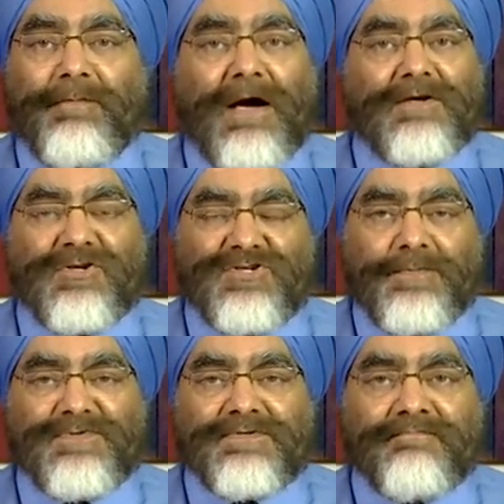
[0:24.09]

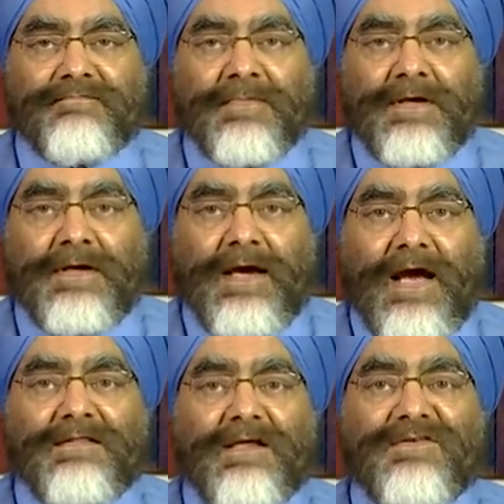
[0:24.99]
partnerships
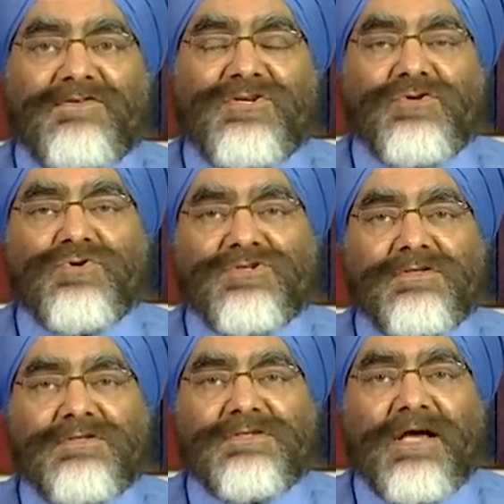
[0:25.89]
and the
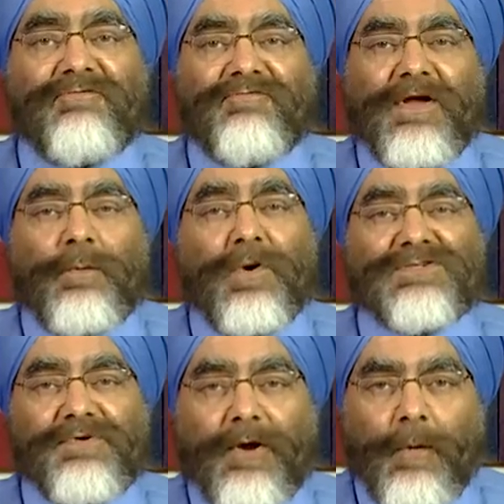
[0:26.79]
institutions and
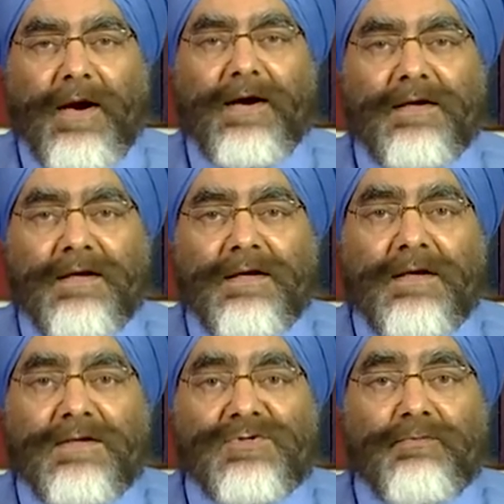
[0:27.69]
frameworks required
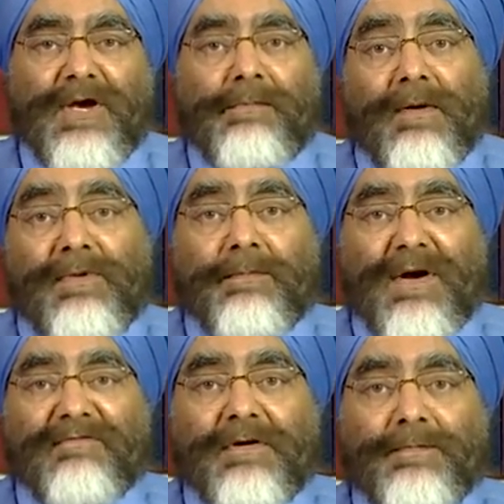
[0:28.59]
to make
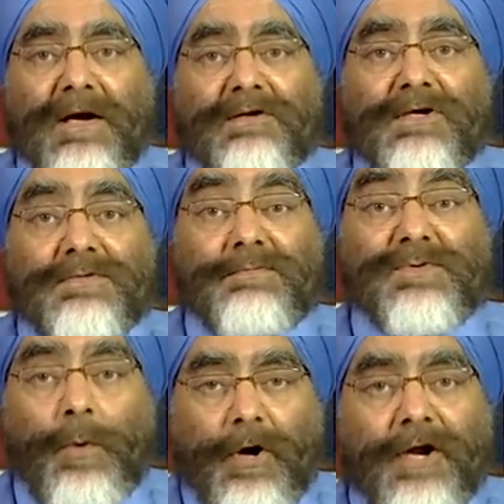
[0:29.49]
public-private partnerships
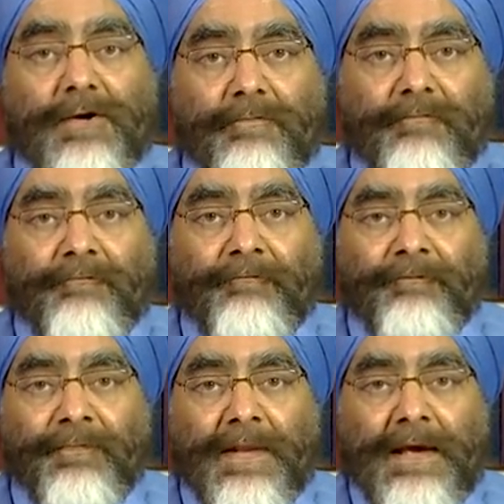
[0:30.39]
work.
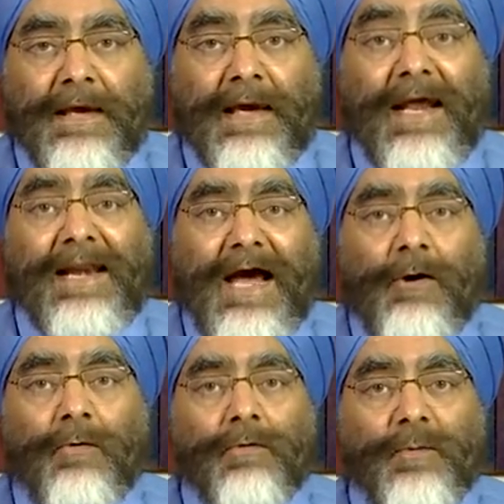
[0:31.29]
And
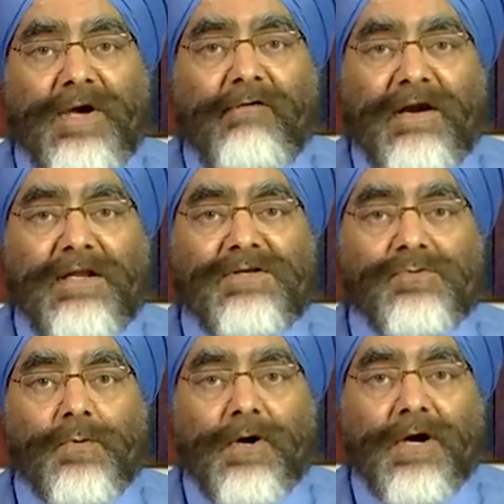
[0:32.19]
now we are ready to
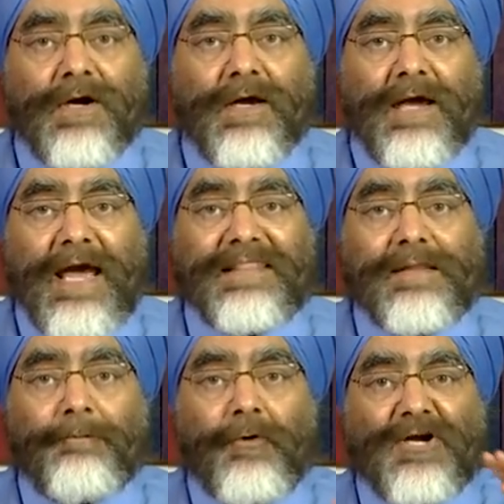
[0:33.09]
work at
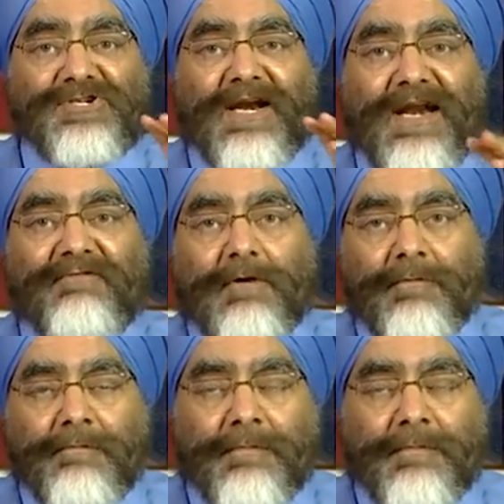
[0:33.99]
the project level.